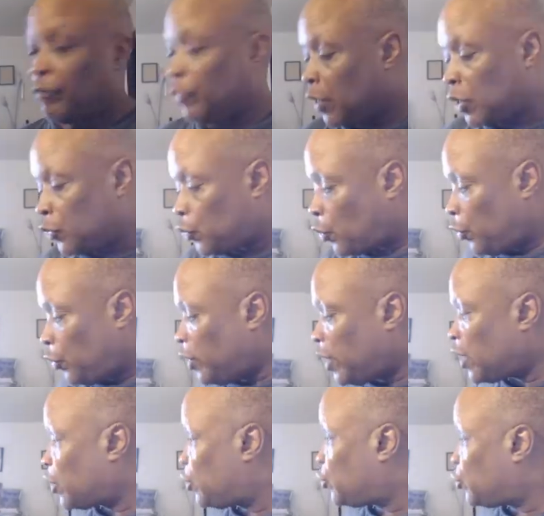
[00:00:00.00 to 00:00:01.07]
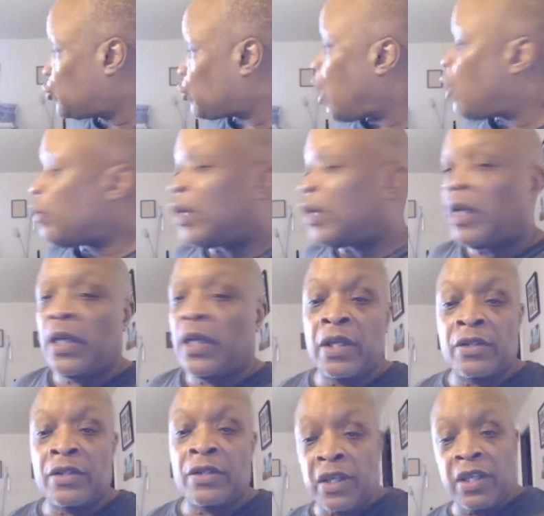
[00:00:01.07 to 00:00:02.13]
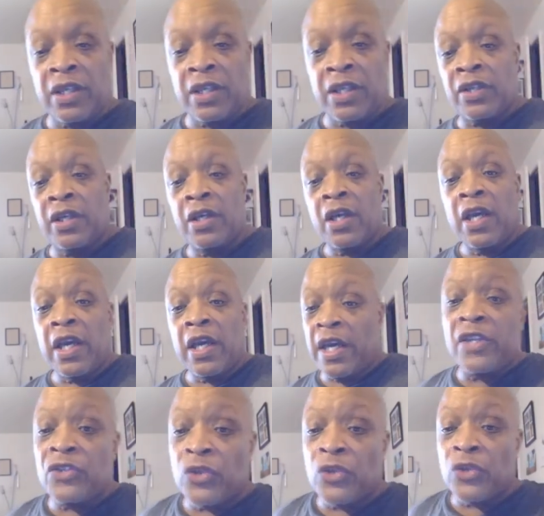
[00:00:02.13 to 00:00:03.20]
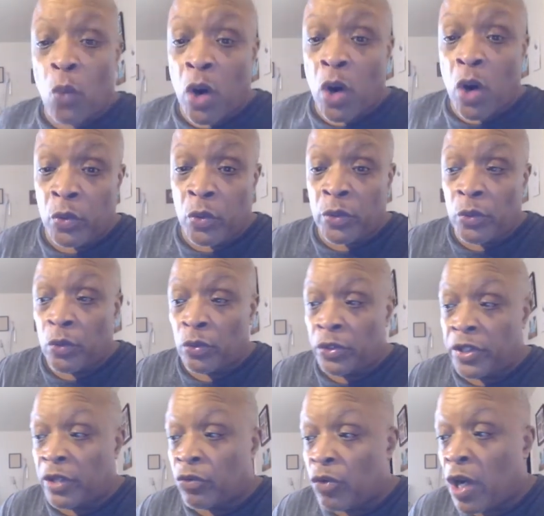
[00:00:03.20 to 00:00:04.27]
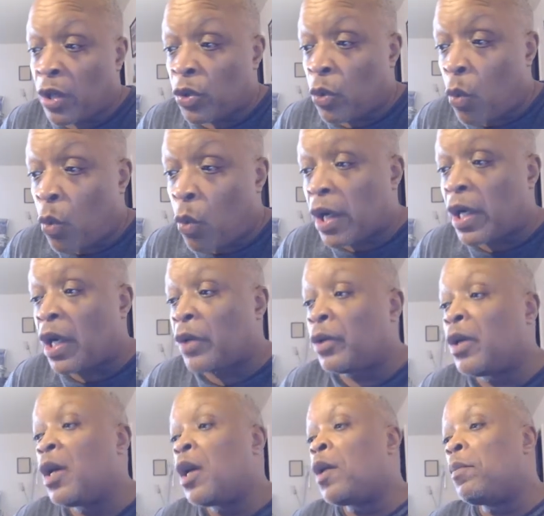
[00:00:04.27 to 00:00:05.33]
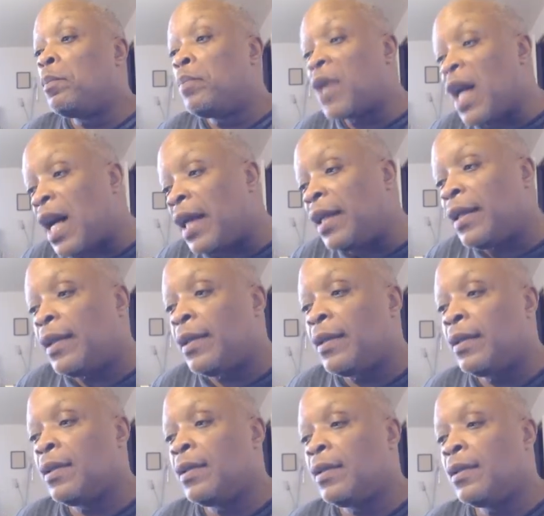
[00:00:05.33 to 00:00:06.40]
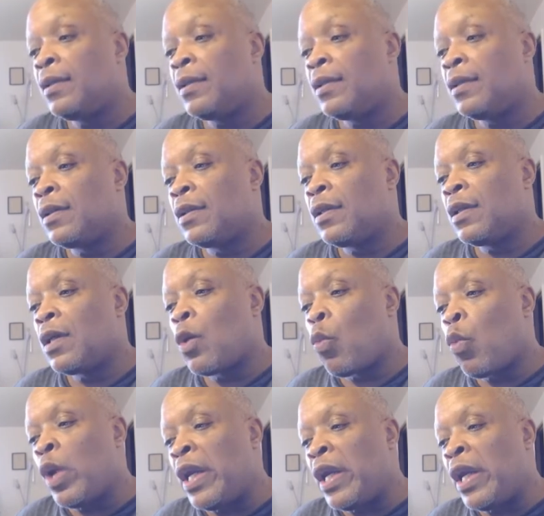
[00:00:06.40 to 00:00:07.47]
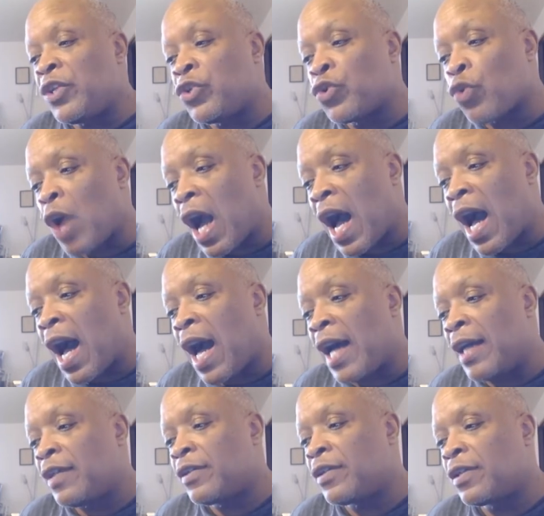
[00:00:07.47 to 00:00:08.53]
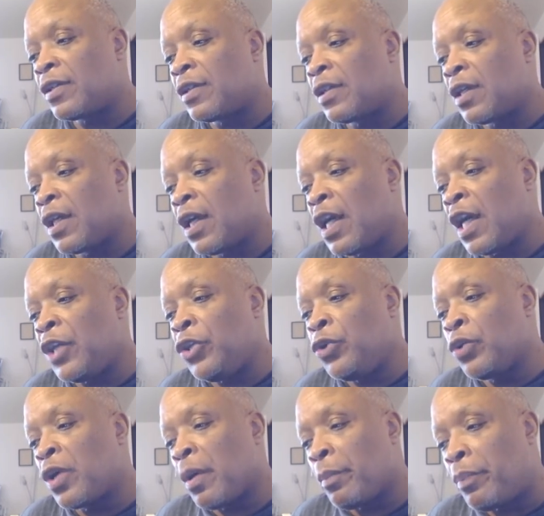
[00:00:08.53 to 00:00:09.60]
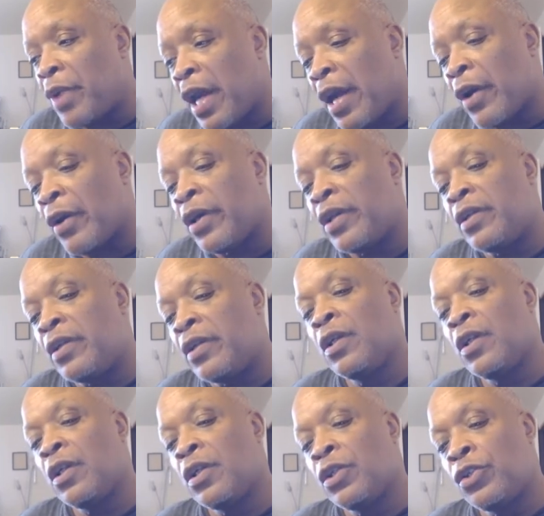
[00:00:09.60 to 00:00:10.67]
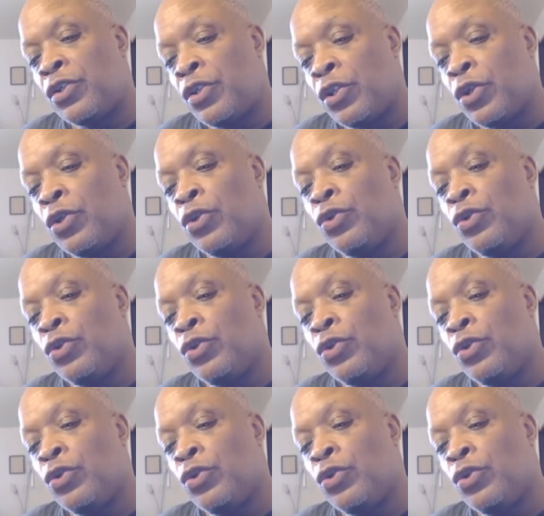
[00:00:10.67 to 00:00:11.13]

sure, you can get a good drawing, and it's easier to work with than regular watercolor. But when it dries and you compare it to